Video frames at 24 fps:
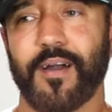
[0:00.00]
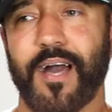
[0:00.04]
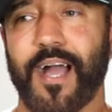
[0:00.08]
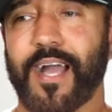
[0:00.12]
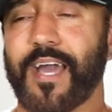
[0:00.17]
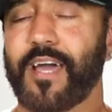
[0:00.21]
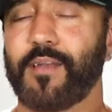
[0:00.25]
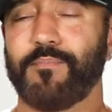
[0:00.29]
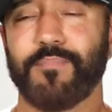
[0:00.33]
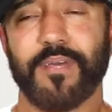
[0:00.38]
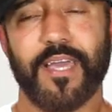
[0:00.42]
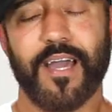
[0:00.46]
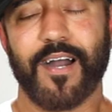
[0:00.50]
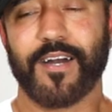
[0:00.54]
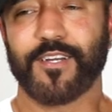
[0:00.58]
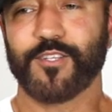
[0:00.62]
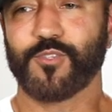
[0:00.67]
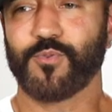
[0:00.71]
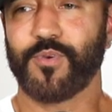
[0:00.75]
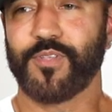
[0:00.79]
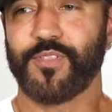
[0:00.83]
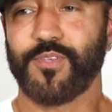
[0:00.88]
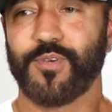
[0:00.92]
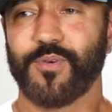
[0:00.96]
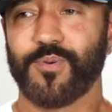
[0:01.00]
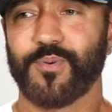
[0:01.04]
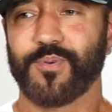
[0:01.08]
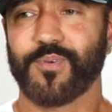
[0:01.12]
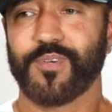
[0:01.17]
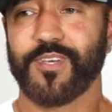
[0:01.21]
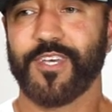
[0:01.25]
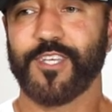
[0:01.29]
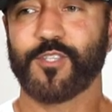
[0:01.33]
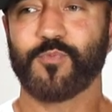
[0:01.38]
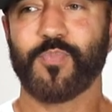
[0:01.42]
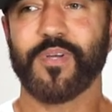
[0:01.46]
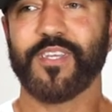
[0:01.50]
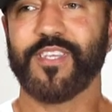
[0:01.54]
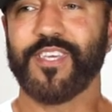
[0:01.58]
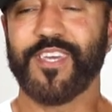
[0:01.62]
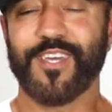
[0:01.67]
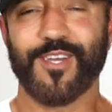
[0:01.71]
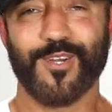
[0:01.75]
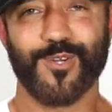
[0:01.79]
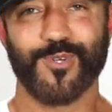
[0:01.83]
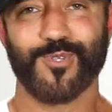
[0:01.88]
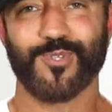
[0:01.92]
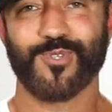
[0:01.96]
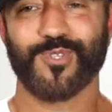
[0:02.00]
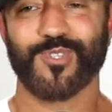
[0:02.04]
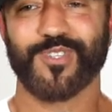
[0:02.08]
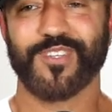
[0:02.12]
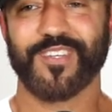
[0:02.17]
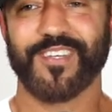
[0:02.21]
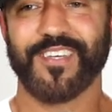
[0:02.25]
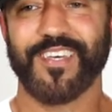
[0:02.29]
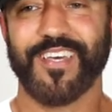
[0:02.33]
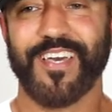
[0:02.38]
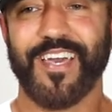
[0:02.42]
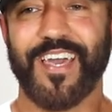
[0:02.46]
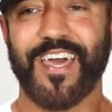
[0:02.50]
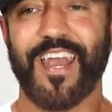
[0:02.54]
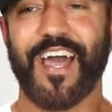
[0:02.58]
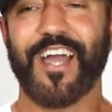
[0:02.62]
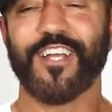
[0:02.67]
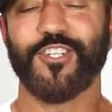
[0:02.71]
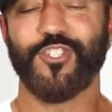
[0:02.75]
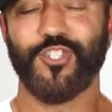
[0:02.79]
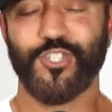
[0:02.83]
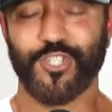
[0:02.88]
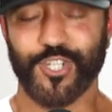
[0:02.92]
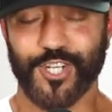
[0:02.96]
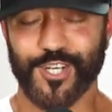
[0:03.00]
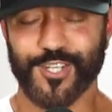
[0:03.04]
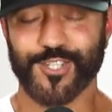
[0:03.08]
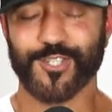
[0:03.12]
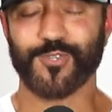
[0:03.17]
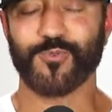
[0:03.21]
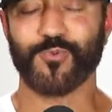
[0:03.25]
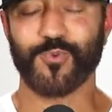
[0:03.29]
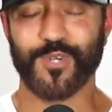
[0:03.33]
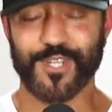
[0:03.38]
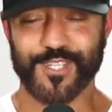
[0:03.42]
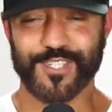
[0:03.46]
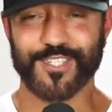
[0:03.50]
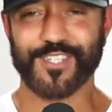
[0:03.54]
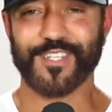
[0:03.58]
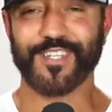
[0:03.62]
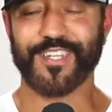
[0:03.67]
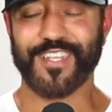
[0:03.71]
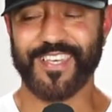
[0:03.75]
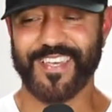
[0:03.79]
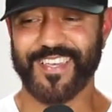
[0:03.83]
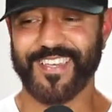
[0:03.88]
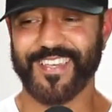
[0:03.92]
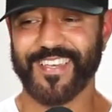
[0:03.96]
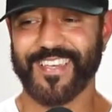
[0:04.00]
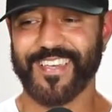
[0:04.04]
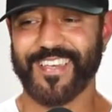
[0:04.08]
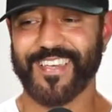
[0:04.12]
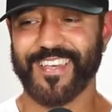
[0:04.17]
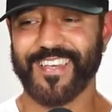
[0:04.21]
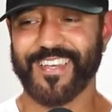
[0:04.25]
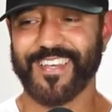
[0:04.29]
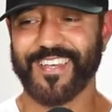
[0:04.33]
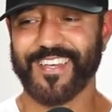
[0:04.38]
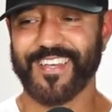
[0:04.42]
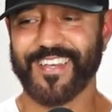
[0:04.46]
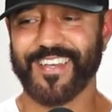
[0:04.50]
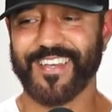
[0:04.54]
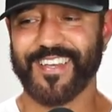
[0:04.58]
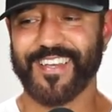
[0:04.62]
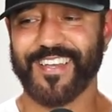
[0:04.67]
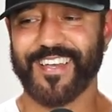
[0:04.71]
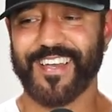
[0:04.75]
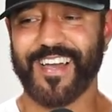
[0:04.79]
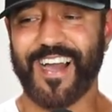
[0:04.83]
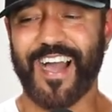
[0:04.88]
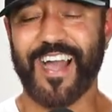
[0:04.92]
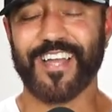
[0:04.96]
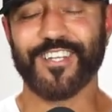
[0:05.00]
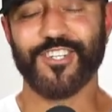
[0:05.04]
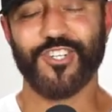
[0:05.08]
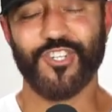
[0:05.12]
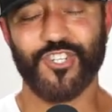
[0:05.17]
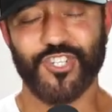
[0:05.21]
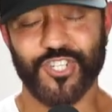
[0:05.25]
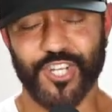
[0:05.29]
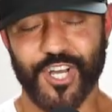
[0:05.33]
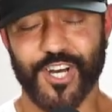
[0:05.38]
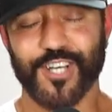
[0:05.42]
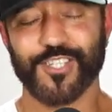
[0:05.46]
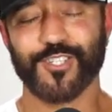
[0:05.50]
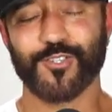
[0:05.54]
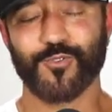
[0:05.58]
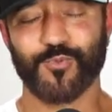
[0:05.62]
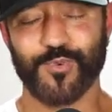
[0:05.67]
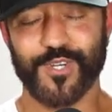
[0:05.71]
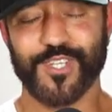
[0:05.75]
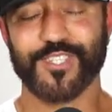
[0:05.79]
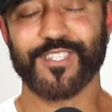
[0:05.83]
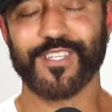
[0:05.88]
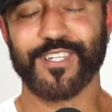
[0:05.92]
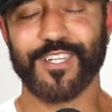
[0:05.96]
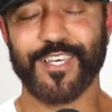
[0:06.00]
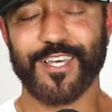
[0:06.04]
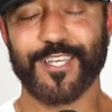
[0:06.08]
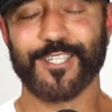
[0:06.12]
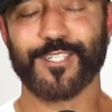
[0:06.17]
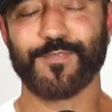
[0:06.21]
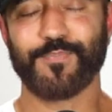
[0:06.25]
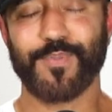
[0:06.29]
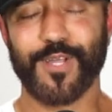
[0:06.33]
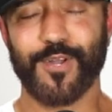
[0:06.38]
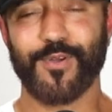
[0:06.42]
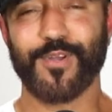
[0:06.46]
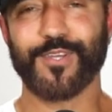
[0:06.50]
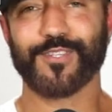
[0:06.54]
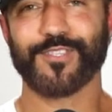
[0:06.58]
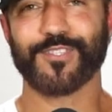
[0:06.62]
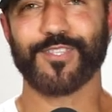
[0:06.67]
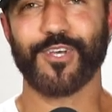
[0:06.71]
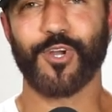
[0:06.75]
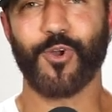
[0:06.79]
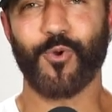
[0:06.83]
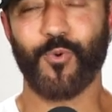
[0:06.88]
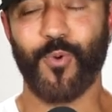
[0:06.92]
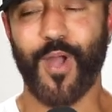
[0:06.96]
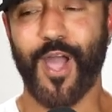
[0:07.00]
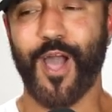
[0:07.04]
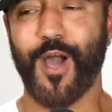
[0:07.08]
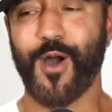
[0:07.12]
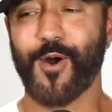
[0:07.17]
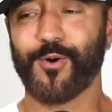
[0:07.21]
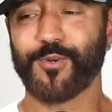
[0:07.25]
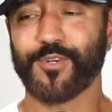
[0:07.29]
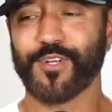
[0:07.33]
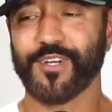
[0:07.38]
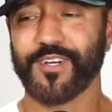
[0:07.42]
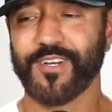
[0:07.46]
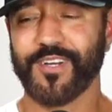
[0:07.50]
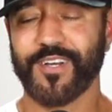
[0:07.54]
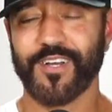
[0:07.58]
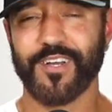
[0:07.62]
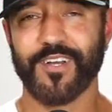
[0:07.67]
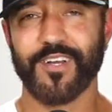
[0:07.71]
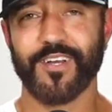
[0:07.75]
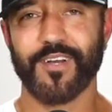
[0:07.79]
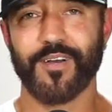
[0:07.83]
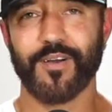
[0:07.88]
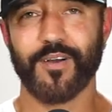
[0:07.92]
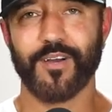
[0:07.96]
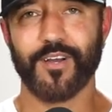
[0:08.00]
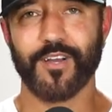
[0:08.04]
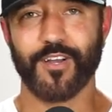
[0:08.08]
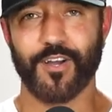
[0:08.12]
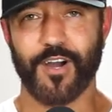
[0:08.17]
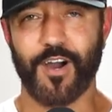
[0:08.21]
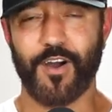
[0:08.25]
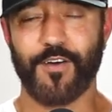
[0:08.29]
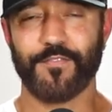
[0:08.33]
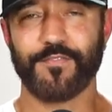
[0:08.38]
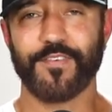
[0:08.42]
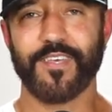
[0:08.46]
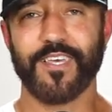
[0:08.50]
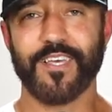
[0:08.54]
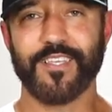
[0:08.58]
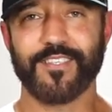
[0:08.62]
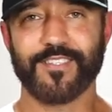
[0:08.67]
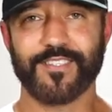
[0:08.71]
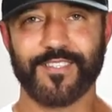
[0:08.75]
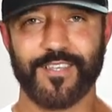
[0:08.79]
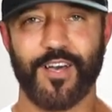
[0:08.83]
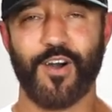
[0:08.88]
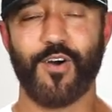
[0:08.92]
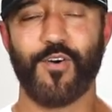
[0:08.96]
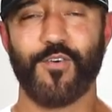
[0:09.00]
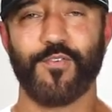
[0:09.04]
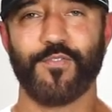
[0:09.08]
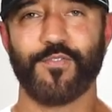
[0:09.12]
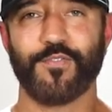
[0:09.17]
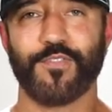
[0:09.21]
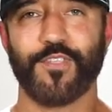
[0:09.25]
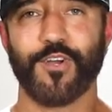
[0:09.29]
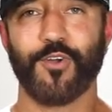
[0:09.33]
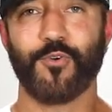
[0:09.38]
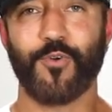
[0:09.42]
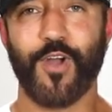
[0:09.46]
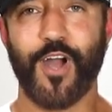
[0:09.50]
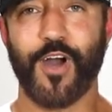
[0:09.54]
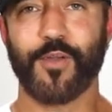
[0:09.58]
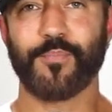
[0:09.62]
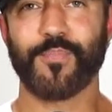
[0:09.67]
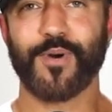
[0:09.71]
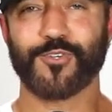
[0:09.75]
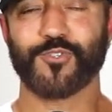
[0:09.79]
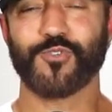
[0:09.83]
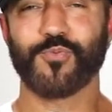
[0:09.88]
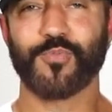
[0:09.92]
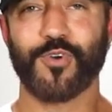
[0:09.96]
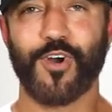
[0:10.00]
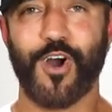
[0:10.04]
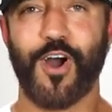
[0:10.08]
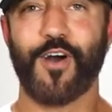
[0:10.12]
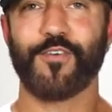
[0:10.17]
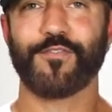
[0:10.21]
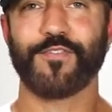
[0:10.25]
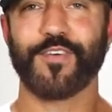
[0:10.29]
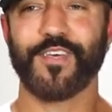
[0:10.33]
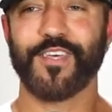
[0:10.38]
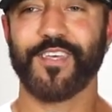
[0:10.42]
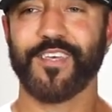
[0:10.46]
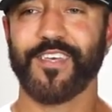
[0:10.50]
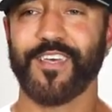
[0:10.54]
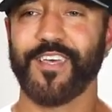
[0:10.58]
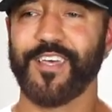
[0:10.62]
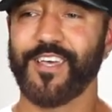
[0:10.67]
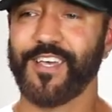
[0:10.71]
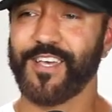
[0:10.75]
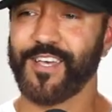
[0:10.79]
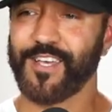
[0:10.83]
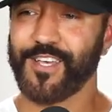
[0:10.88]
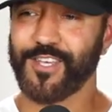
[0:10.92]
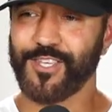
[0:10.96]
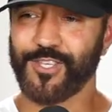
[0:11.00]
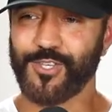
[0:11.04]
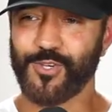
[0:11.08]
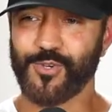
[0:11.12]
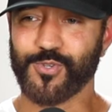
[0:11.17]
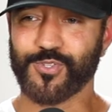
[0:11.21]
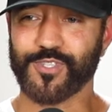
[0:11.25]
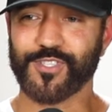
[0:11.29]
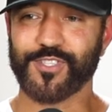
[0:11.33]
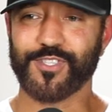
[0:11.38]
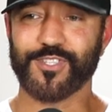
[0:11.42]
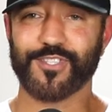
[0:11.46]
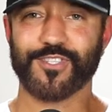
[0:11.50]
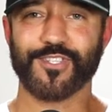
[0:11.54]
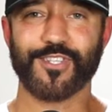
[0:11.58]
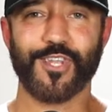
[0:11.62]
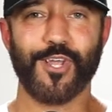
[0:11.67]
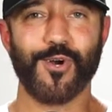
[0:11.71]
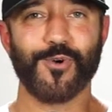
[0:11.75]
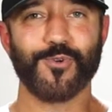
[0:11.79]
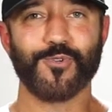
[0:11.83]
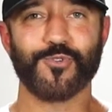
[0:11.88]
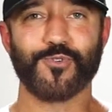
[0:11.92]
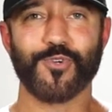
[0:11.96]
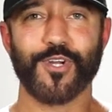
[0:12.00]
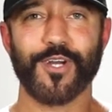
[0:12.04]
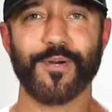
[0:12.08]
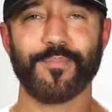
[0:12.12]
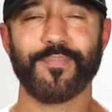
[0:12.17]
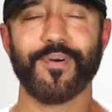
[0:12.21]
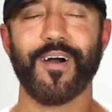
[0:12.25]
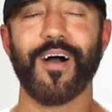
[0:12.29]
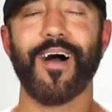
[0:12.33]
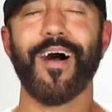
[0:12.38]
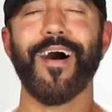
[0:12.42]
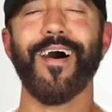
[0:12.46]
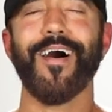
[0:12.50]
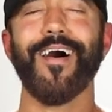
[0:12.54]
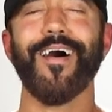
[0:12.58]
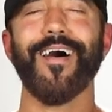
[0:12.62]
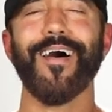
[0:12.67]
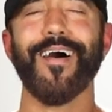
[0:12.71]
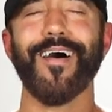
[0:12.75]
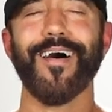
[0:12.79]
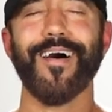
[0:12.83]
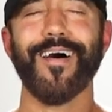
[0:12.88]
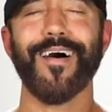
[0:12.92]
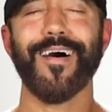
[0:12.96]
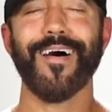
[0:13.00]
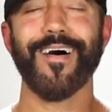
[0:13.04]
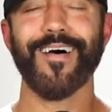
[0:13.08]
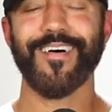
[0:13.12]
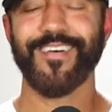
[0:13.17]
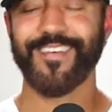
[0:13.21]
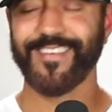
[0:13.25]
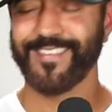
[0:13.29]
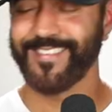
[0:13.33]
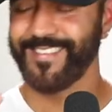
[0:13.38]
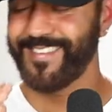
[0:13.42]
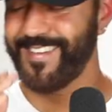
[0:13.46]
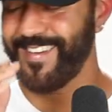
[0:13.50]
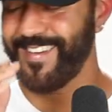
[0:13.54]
I got to be honest with you. It's been years. And I just recently, I just recently experienced the ground coffee itself, the ground mushroom coffee, using the slow drip. Oh!